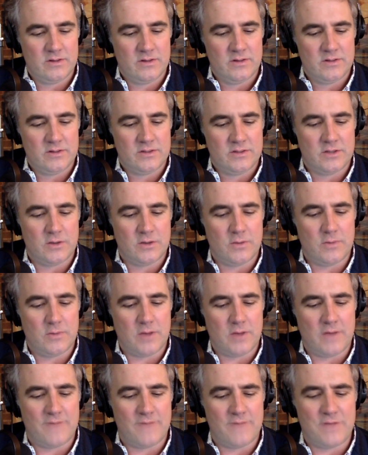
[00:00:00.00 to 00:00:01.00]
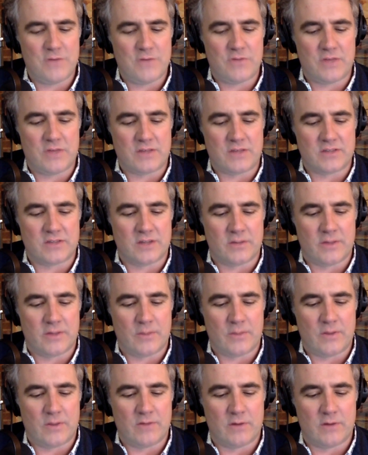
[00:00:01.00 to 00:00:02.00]
So a few things though that
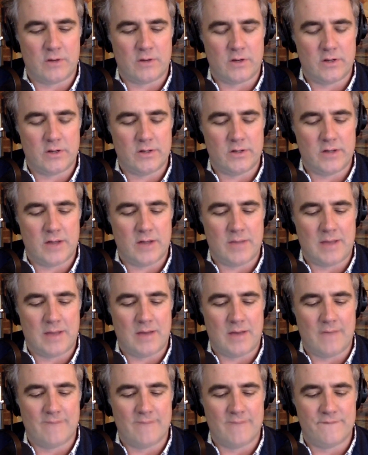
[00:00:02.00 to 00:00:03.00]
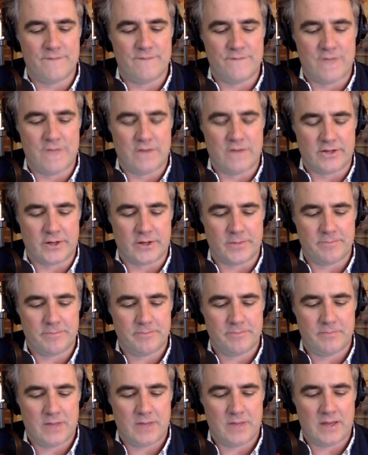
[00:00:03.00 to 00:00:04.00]
we learn about failure,
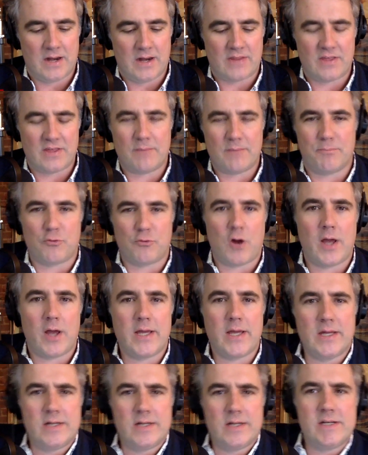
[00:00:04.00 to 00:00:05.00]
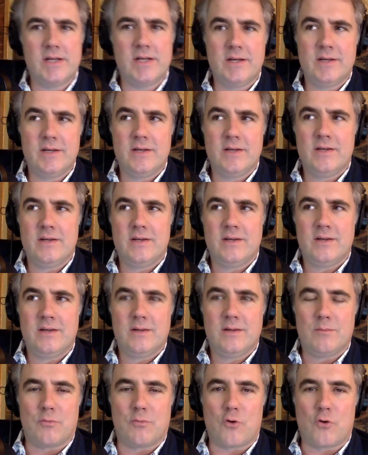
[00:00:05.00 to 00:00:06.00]
and I think Brian
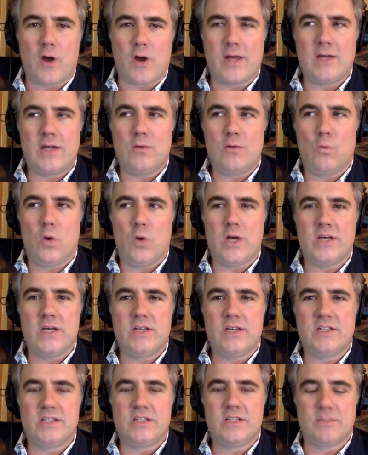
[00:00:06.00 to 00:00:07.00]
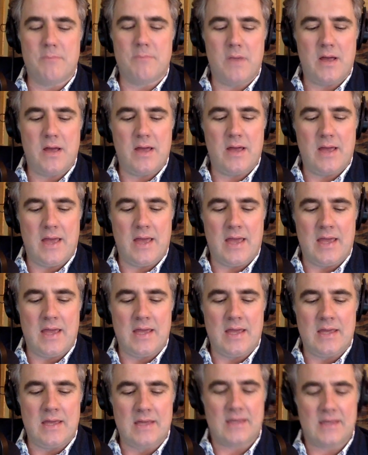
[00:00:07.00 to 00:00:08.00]
Brian was
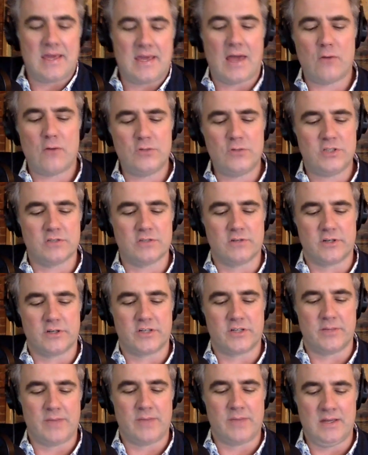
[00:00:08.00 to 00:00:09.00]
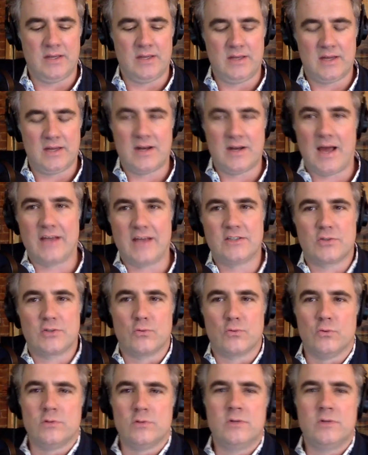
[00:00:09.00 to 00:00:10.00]
a counselor to me in high
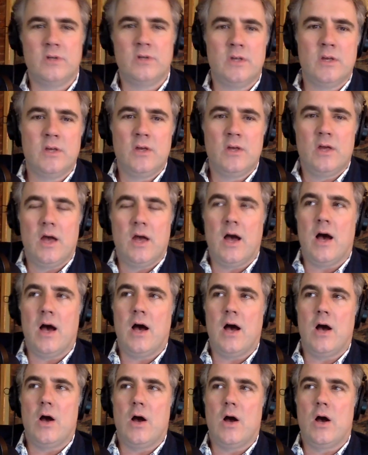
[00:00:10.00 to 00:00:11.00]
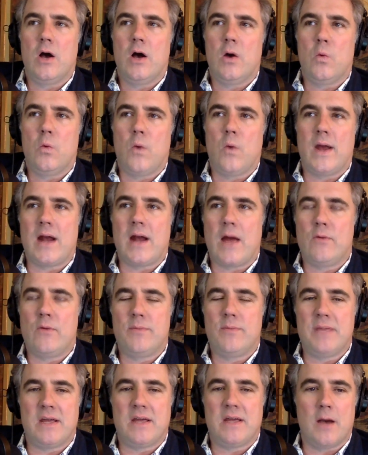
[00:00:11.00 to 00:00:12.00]
school uh, when I
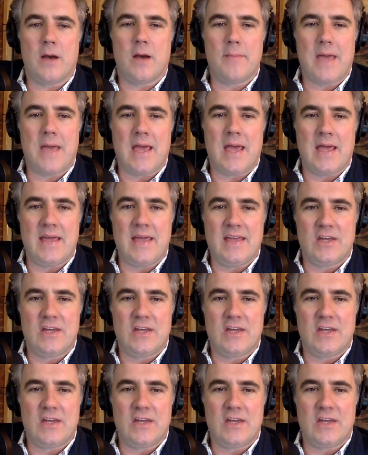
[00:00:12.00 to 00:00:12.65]
would become a